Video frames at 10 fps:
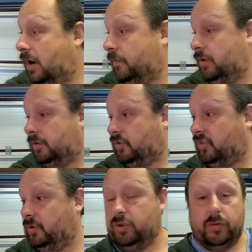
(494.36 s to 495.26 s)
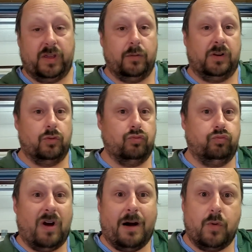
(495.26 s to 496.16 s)
I've still use those little
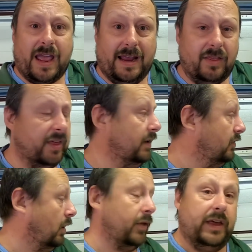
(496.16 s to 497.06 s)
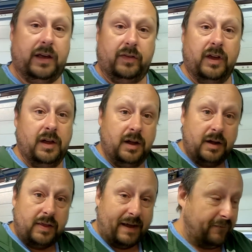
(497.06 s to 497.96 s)
rattle can things that I think is
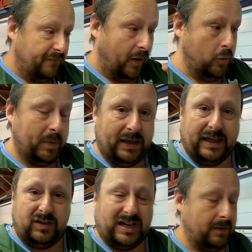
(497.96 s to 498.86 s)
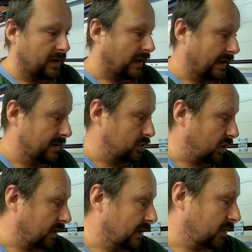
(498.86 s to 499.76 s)
that foaming interior cleaner,
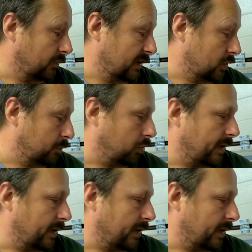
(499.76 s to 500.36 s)
which I think is a really good